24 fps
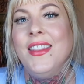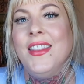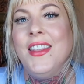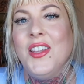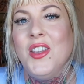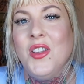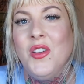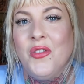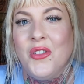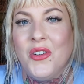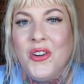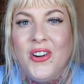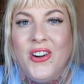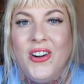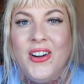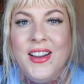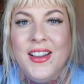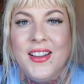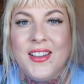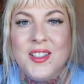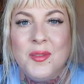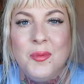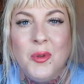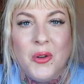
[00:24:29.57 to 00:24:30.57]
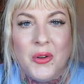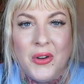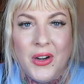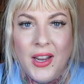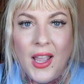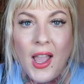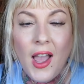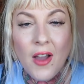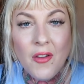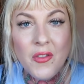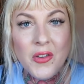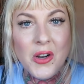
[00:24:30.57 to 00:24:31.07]
Thank you for
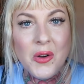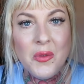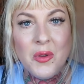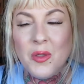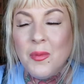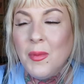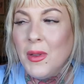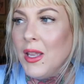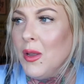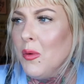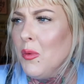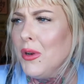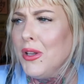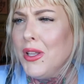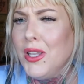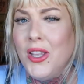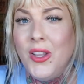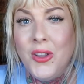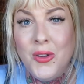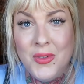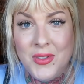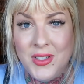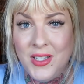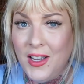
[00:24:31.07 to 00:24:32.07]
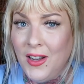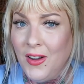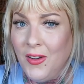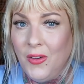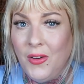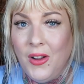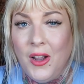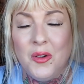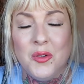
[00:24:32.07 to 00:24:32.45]
exploring Everett with me. What a cute town.